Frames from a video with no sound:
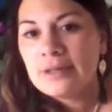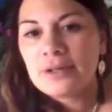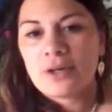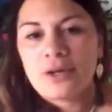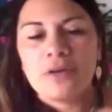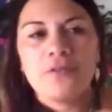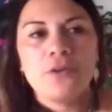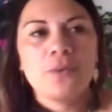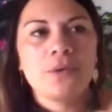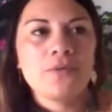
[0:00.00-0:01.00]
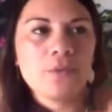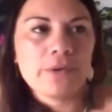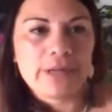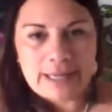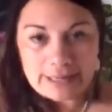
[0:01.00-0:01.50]
You know, if you're
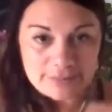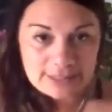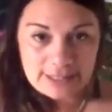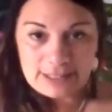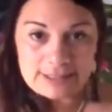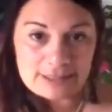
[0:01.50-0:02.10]
wearing heaps of color,